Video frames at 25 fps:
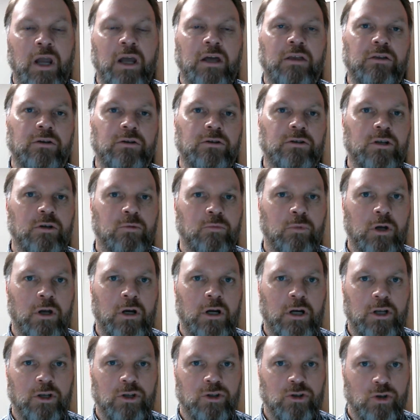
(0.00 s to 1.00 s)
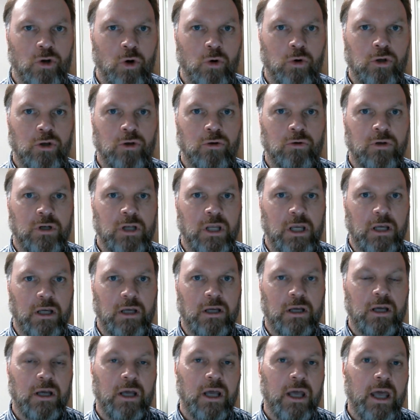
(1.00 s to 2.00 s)
make this community so
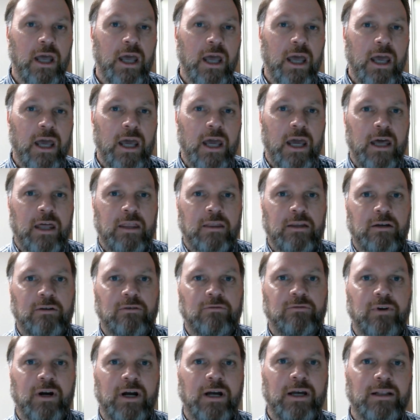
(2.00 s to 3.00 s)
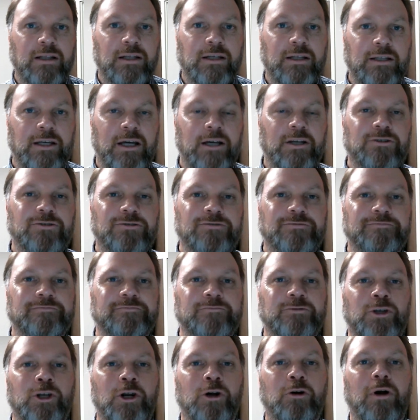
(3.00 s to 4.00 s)
unique. And then finally, yes,
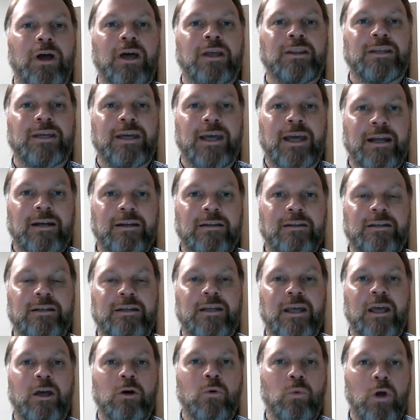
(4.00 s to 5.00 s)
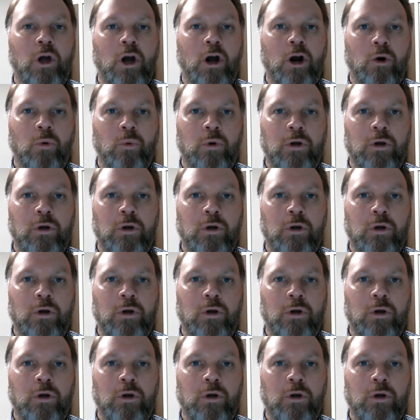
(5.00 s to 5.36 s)
you know, at the end of the day, we are